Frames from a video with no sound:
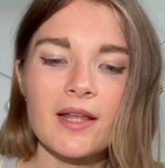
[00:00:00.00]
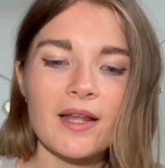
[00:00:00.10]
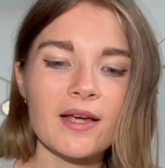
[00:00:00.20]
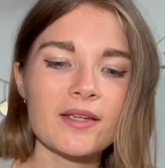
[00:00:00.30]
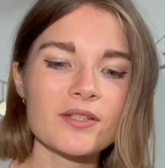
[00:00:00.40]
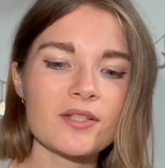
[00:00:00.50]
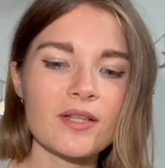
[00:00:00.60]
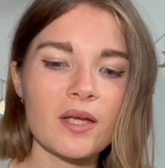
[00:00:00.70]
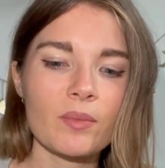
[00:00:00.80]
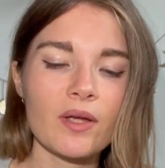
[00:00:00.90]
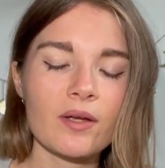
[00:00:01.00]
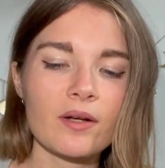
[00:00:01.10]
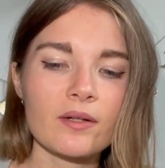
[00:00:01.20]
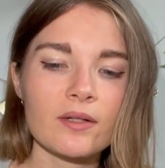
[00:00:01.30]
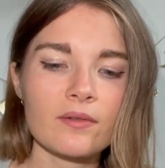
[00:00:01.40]
It's just being
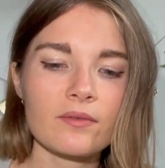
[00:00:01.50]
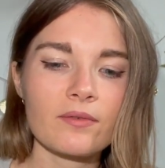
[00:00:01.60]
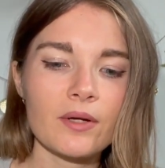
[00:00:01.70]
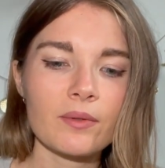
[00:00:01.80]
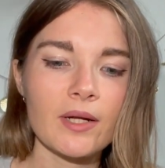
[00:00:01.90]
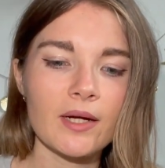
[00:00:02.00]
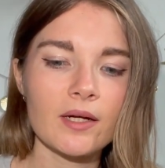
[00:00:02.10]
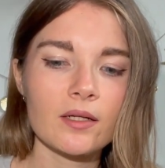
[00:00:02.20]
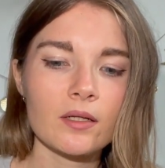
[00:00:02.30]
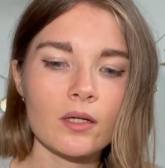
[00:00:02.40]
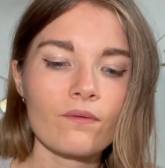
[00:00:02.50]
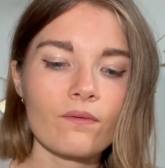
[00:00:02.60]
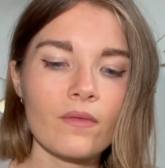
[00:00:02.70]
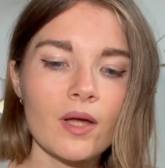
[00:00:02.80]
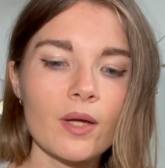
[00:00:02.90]
a very
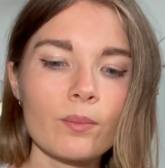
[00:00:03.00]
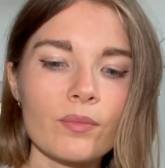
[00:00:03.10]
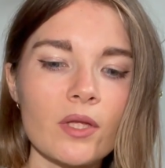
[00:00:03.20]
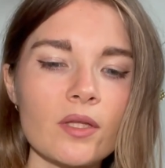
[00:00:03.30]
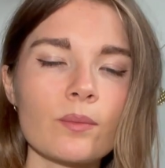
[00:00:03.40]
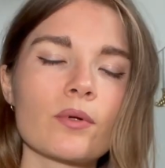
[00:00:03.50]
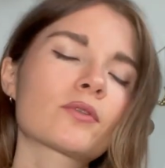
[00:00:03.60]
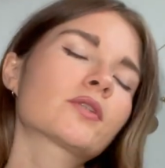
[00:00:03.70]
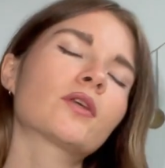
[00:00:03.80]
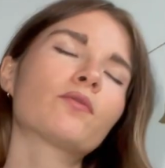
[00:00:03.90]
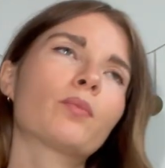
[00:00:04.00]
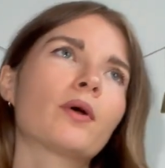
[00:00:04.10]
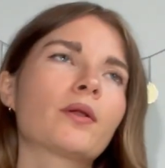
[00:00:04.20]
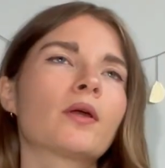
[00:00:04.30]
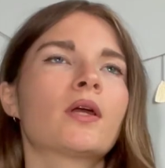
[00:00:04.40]
not impulsive,
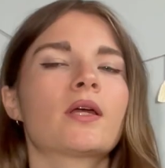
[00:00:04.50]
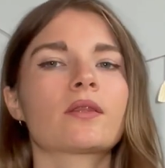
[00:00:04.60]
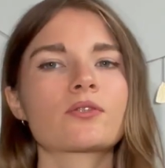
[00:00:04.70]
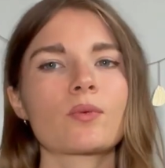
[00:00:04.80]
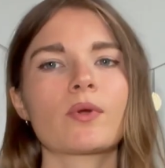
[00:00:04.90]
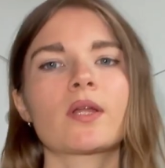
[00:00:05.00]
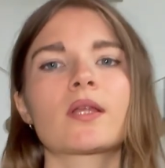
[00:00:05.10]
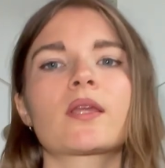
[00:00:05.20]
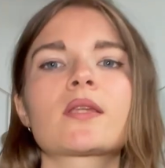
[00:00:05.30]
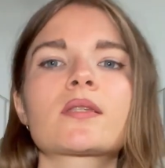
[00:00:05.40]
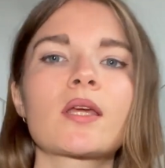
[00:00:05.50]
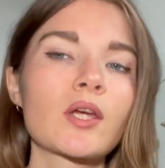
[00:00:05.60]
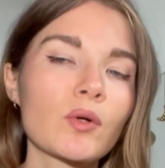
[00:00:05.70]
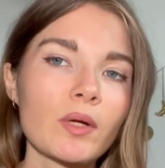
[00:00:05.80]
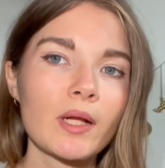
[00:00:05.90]
but someone that gets
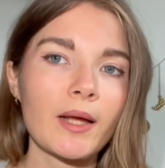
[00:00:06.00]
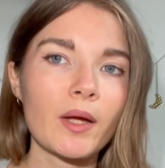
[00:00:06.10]
angry